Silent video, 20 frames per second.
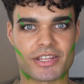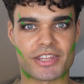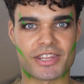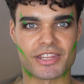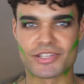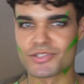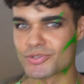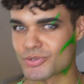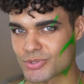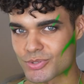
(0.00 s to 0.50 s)
I think
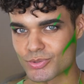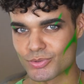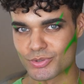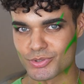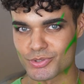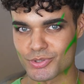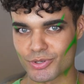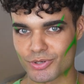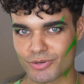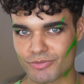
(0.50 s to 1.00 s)
there's also
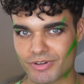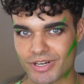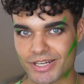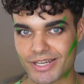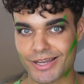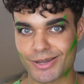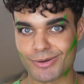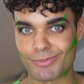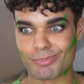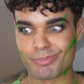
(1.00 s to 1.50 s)
noise going on right
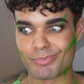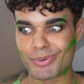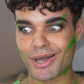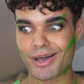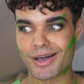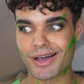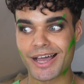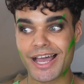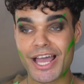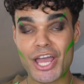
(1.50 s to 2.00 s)
now,
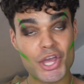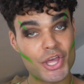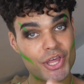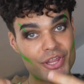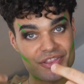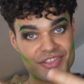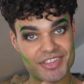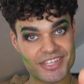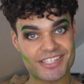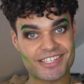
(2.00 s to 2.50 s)
but
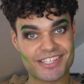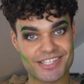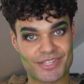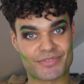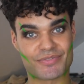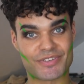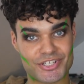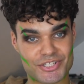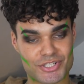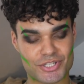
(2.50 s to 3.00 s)
this is the
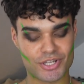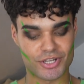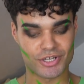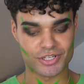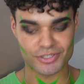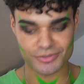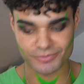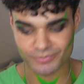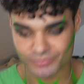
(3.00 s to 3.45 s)
finished look.